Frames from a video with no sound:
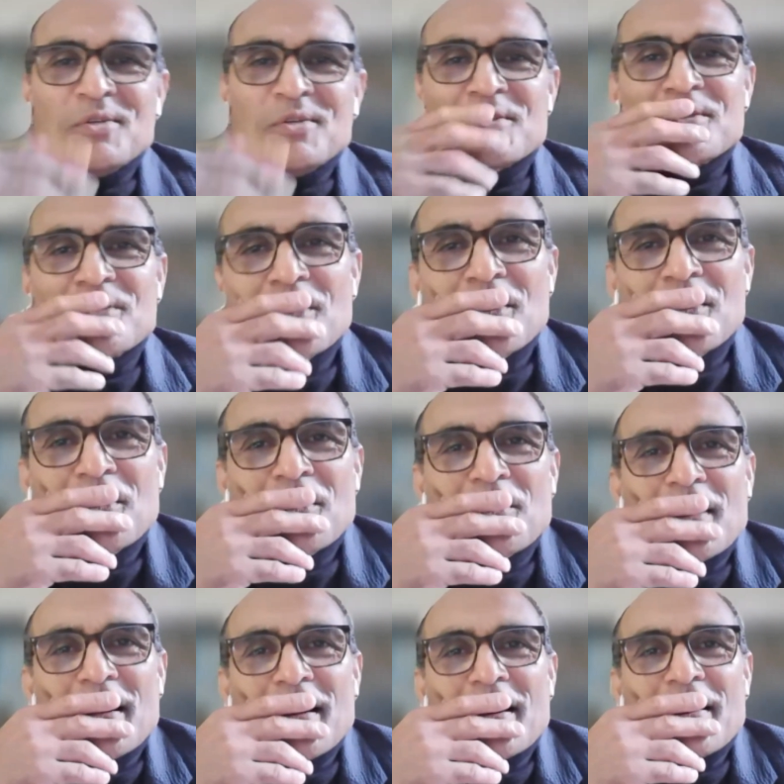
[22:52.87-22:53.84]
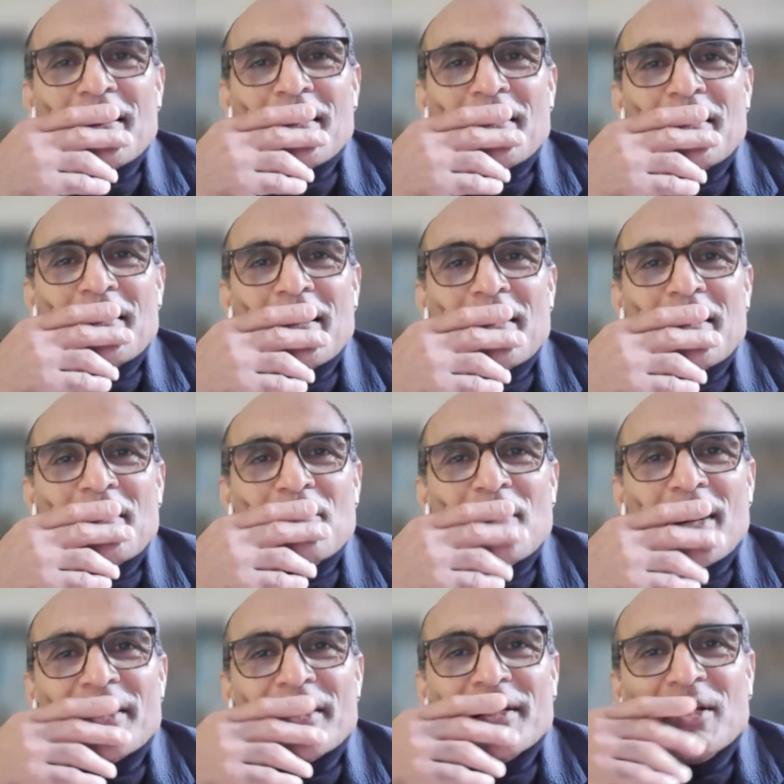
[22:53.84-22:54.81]
So,
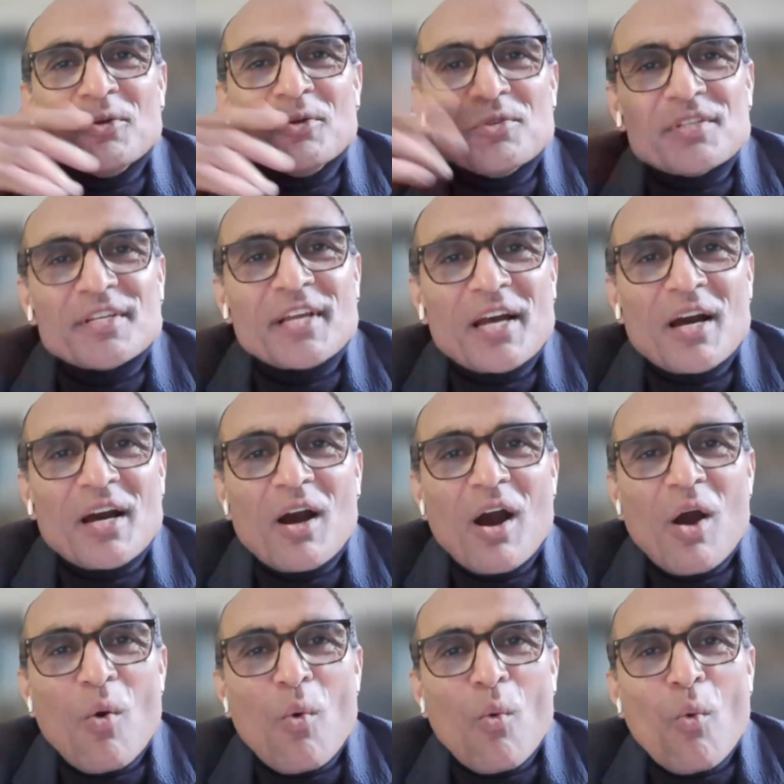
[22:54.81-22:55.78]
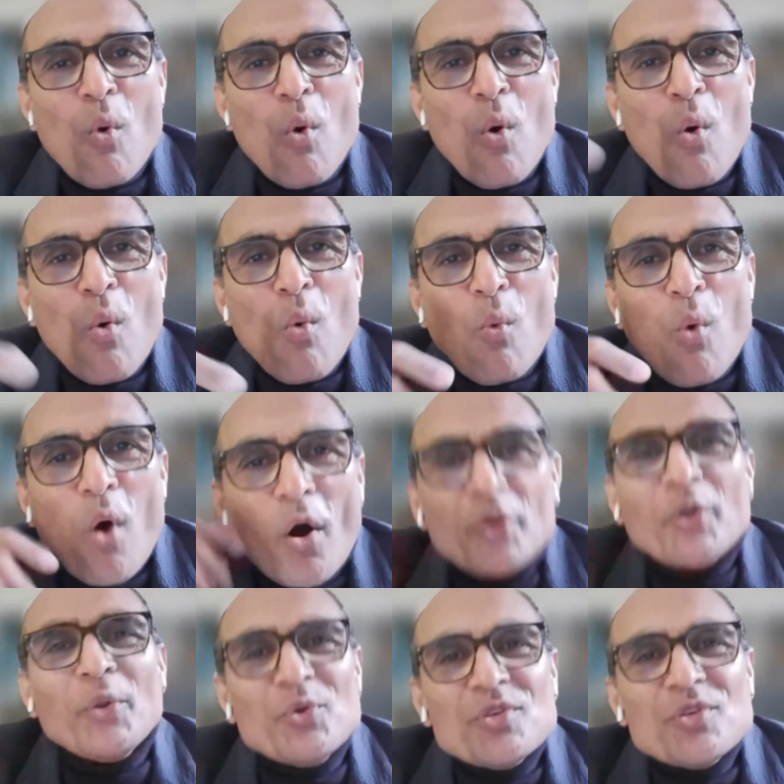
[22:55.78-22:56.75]
Marialuisa,
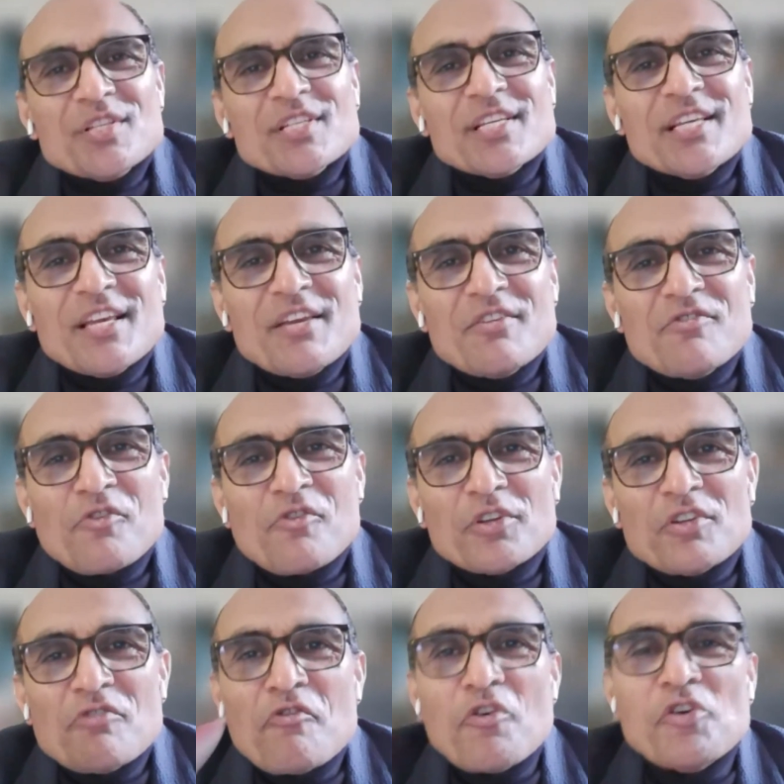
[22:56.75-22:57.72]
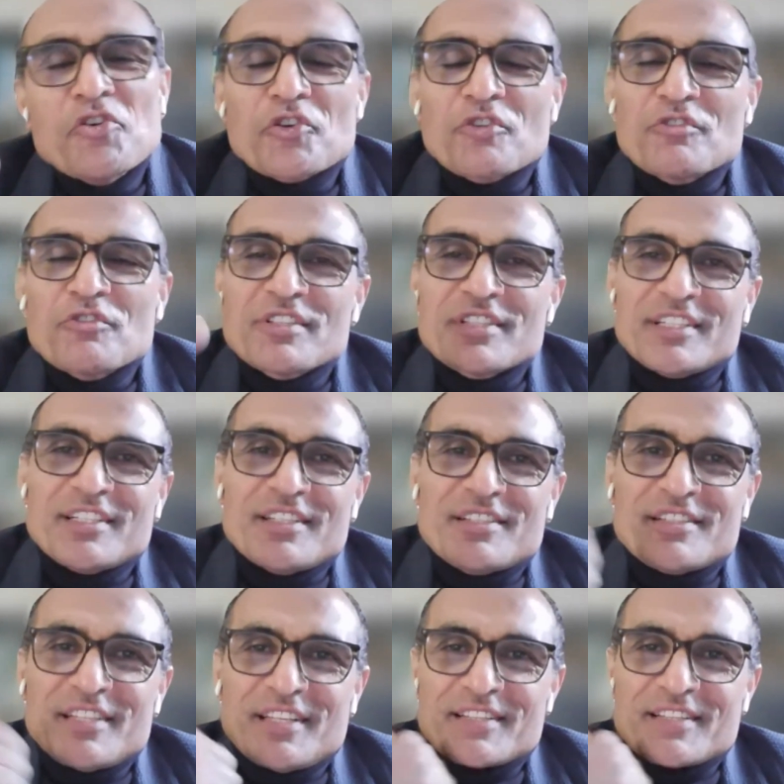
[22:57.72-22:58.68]
what do you see for the future of
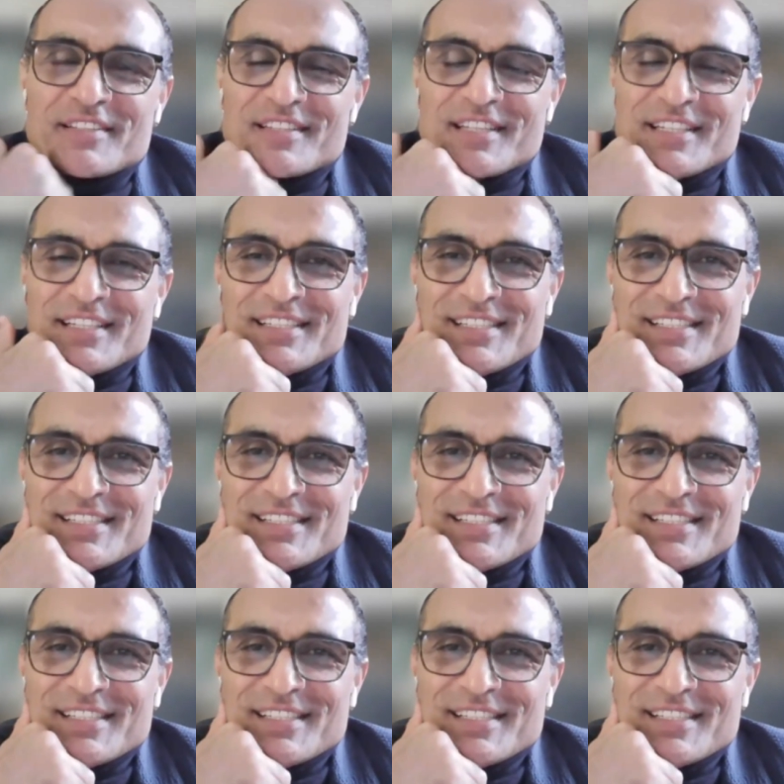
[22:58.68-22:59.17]
statistics?